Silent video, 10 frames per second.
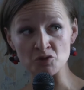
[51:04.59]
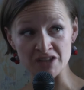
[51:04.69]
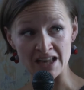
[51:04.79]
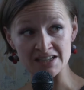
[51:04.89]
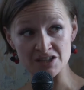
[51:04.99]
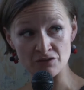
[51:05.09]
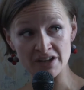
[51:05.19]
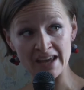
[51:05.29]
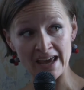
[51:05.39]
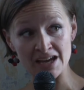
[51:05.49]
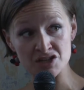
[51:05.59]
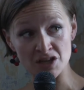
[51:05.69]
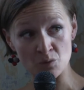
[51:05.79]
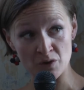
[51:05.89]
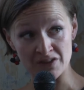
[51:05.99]
modality of
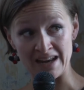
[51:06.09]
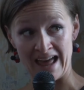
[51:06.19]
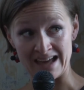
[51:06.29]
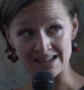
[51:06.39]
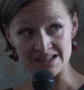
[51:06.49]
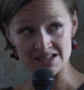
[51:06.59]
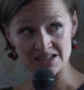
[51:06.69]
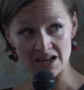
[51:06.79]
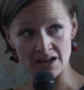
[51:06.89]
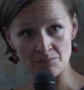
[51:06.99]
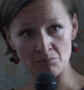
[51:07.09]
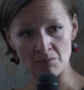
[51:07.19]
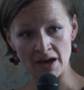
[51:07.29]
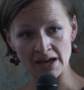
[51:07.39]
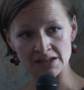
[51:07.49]
engaging with the land,
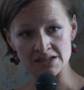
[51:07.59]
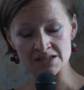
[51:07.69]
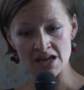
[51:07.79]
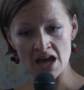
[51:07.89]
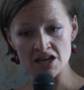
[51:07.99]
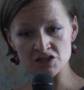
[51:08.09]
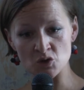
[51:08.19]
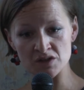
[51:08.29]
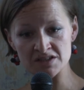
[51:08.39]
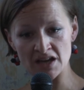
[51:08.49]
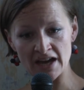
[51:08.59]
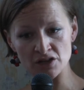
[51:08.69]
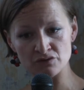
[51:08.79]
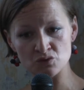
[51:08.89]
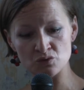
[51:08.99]
and so these are kind
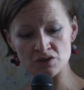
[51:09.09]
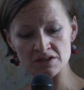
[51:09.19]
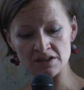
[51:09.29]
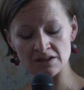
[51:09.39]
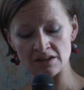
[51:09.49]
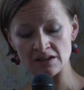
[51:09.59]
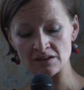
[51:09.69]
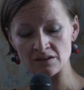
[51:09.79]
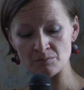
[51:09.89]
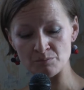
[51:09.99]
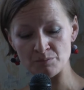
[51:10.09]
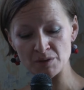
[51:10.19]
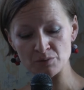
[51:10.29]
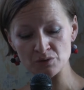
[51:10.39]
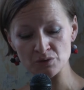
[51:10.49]
of tours that then
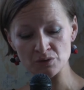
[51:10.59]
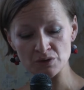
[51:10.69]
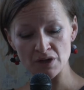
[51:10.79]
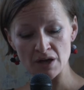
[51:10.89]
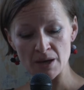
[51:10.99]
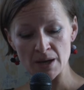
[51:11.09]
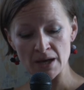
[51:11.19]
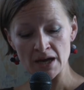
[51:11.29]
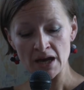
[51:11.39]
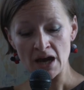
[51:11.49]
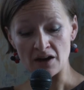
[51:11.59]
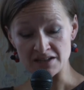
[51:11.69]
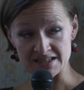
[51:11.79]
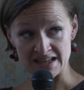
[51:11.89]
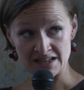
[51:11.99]
people are
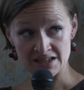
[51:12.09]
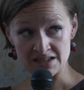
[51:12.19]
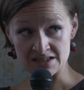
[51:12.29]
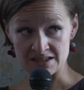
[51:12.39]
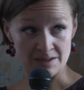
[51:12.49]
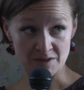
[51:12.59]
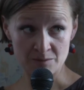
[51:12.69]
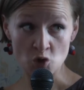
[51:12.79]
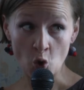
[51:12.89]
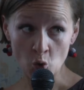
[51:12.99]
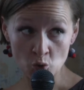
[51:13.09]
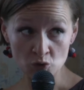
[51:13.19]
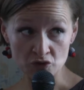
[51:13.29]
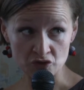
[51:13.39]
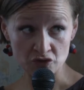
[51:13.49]
descendants, sometimes
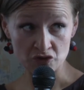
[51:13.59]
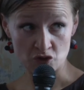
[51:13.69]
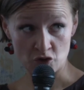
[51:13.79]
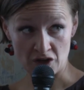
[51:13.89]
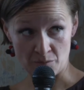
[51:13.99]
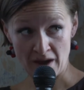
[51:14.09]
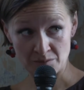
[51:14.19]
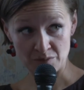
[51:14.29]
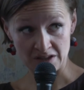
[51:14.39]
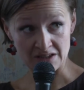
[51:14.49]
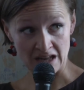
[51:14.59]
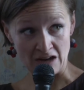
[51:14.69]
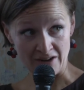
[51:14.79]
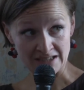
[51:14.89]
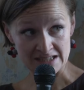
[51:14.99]
old, so there might be the
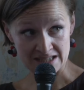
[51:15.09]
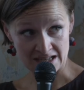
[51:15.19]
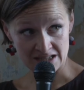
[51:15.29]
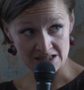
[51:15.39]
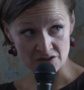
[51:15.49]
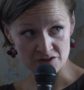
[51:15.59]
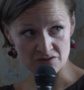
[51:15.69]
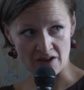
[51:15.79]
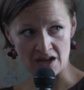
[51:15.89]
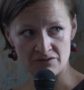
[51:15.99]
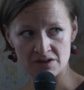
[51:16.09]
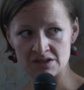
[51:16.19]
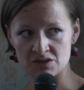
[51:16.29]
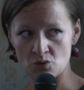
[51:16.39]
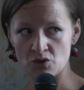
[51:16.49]
direct descendants of
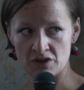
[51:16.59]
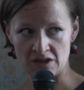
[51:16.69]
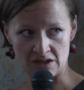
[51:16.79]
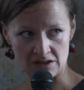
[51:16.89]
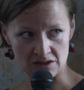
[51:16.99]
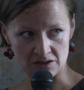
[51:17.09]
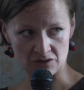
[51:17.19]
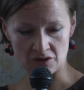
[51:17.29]
survivors, or the